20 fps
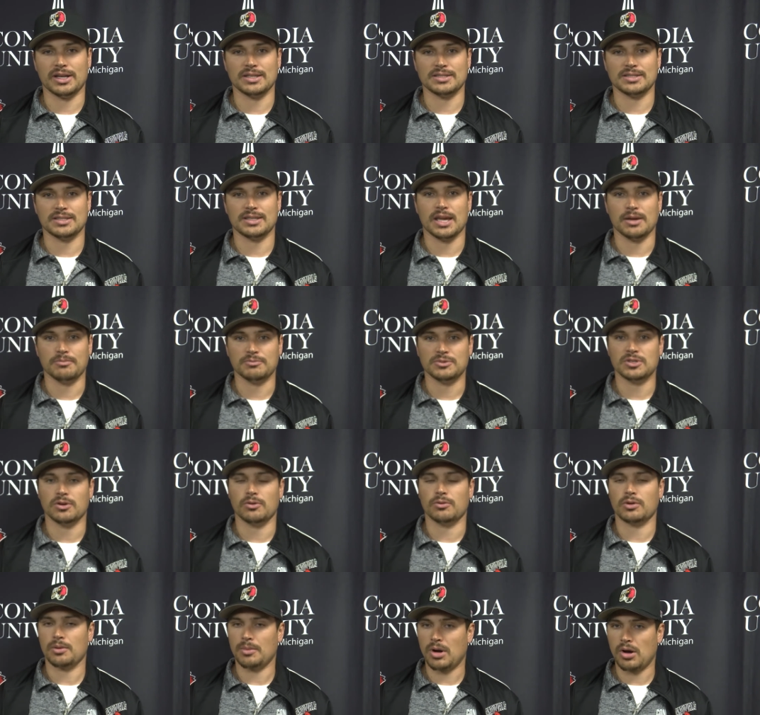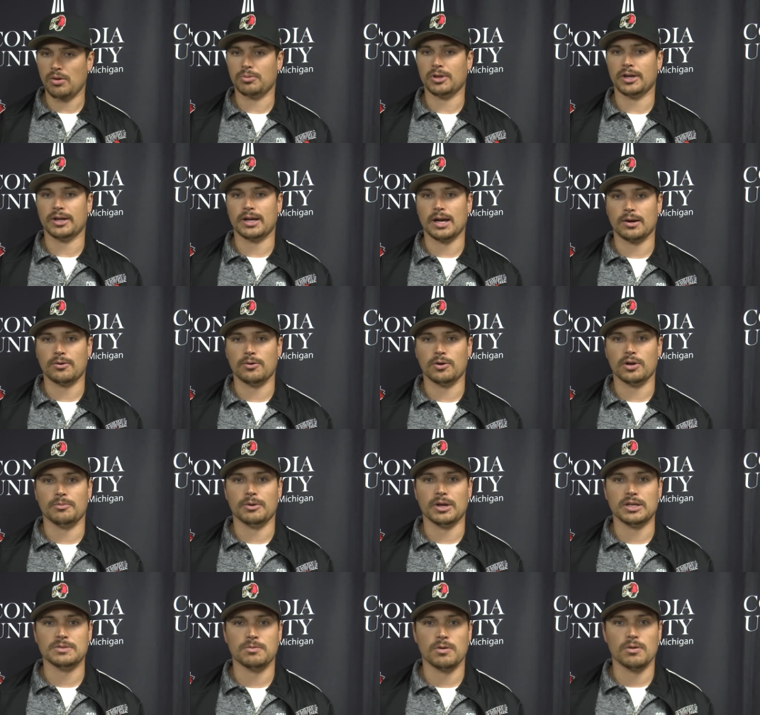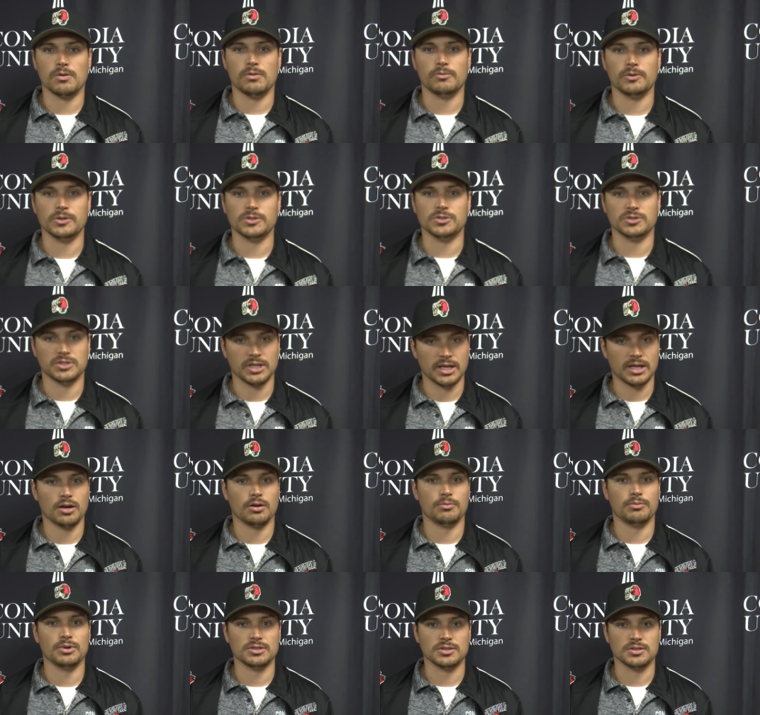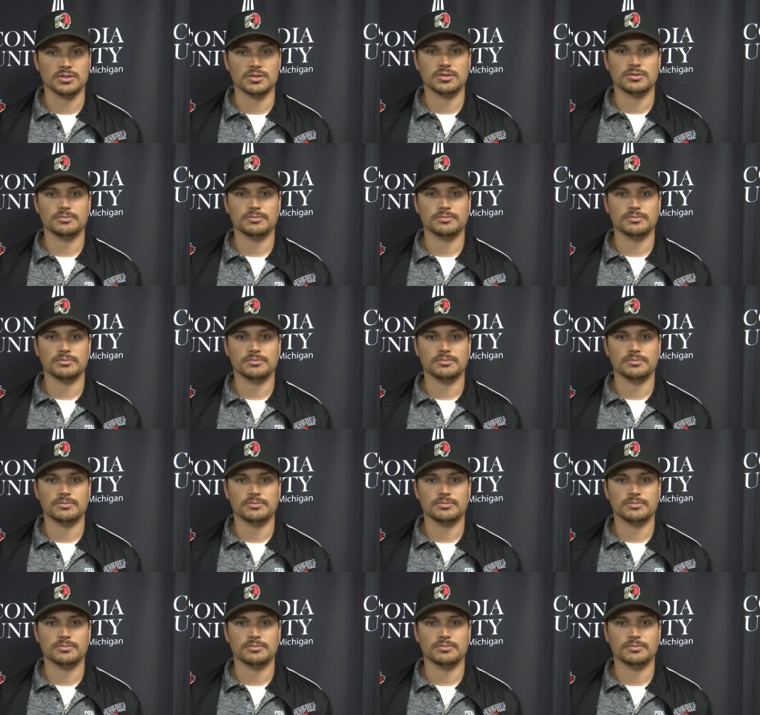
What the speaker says: against the game, so we'll come out and play Concordia baseball, and we should take care of business.